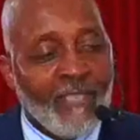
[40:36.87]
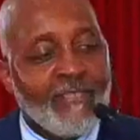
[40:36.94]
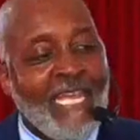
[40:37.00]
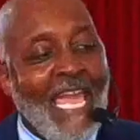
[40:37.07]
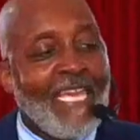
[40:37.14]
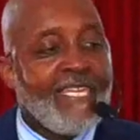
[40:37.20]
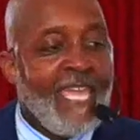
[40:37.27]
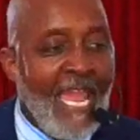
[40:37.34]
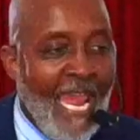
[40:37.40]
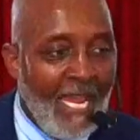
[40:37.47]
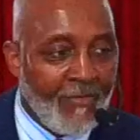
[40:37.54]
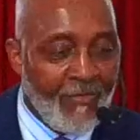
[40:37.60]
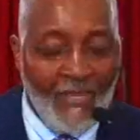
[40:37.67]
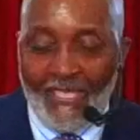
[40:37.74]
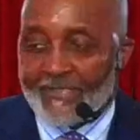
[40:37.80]
Take care
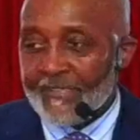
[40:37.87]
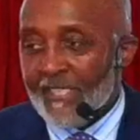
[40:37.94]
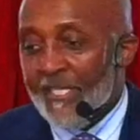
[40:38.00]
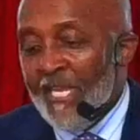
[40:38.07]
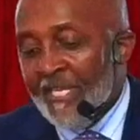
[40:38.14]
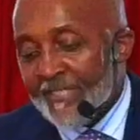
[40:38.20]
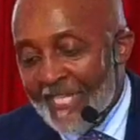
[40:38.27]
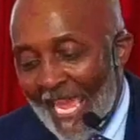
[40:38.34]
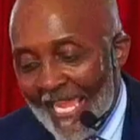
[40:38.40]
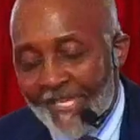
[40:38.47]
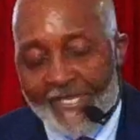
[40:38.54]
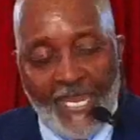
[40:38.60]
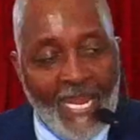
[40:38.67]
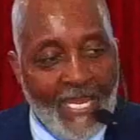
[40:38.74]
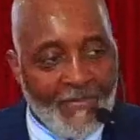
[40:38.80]
of this and
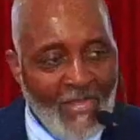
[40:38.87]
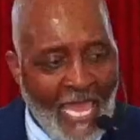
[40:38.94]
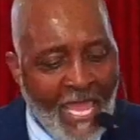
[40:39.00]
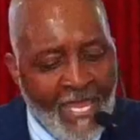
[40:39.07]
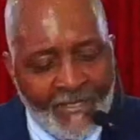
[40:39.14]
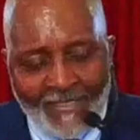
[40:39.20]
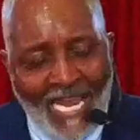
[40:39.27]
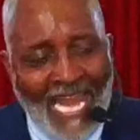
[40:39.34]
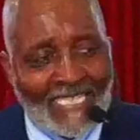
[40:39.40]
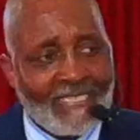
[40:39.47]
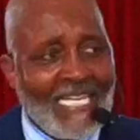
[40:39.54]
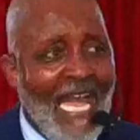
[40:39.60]
take care of that. God said,